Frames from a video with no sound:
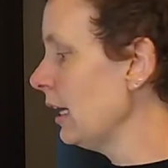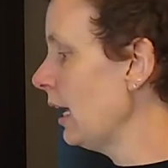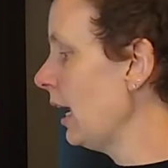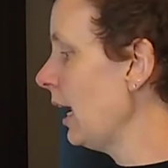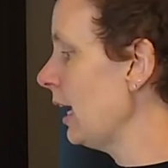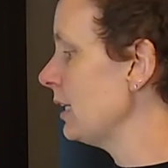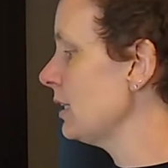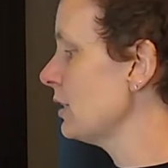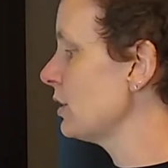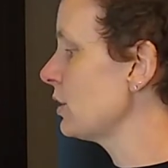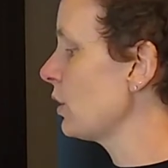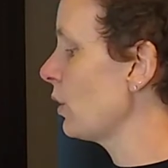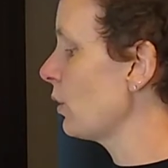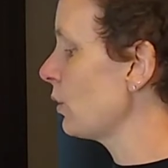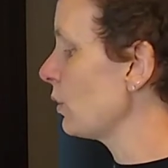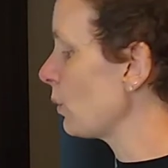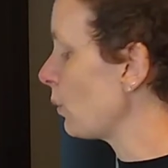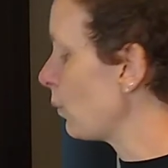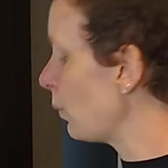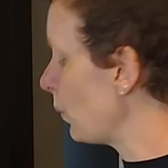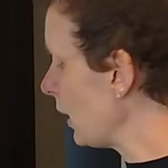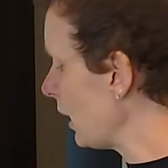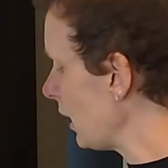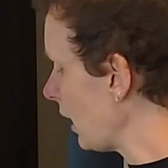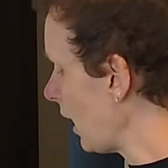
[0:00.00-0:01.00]
And so
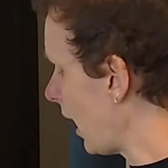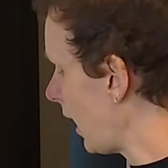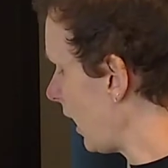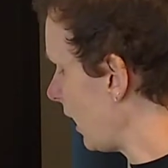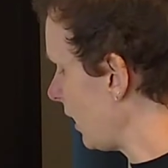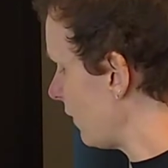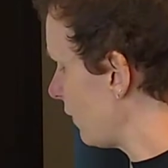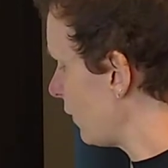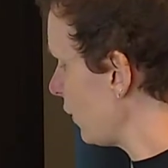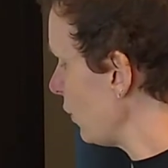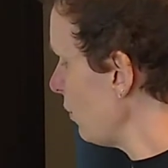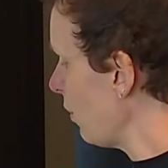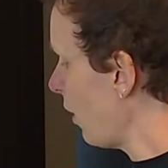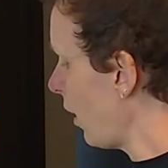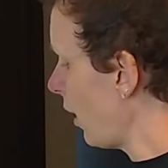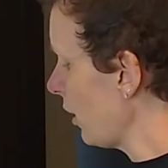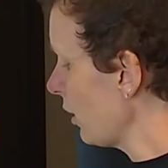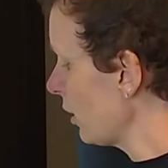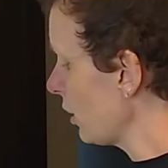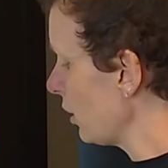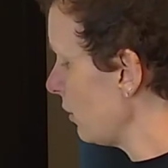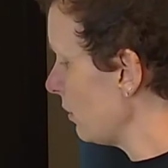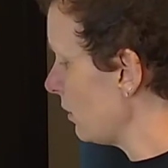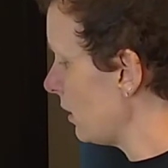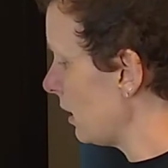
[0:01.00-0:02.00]
if you
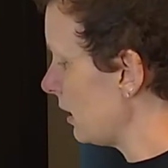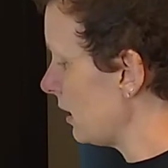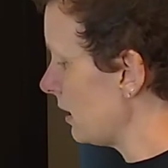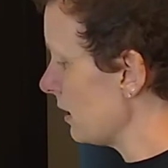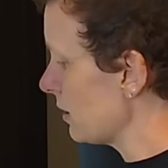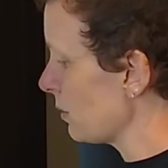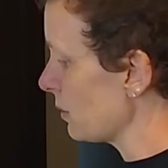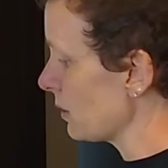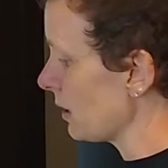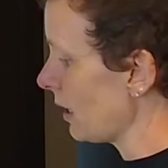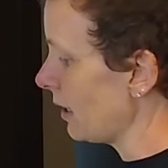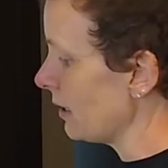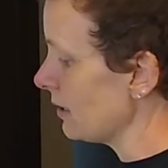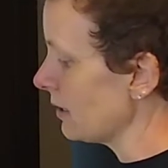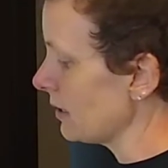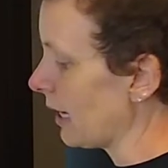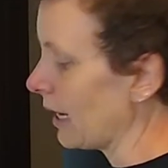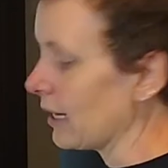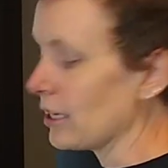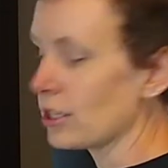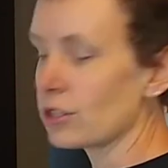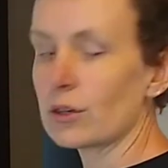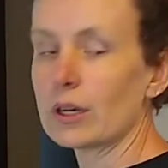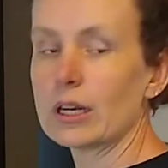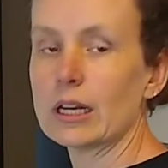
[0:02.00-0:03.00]
argued that this was
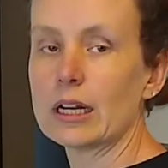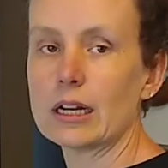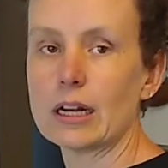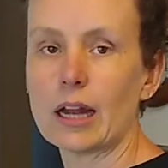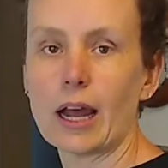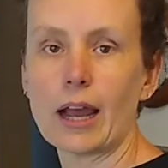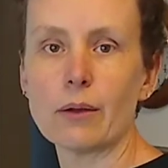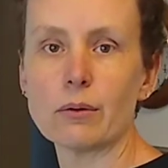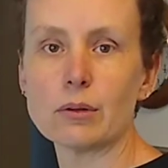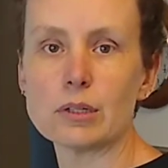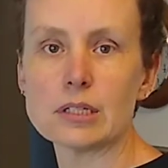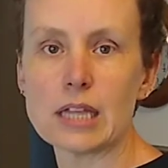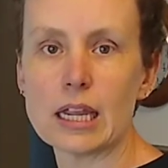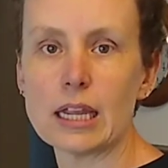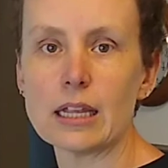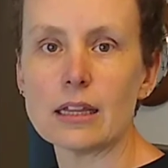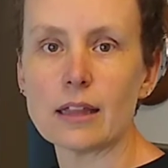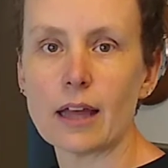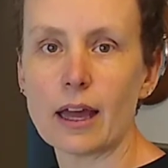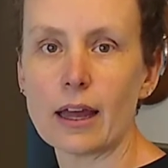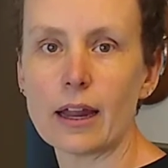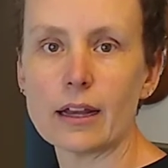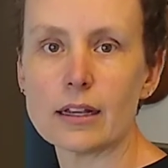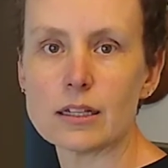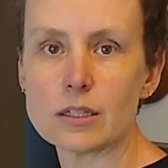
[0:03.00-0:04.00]
unsaturated, I would take
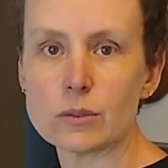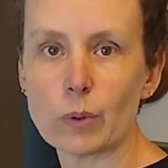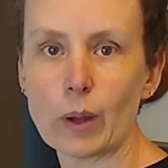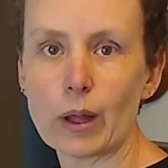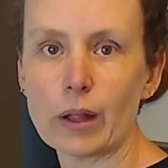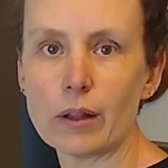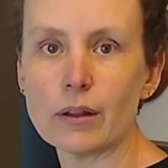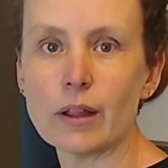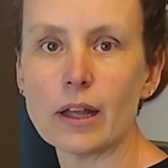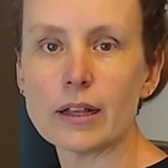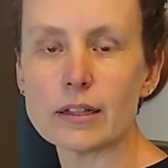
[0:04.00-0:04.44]
that as well,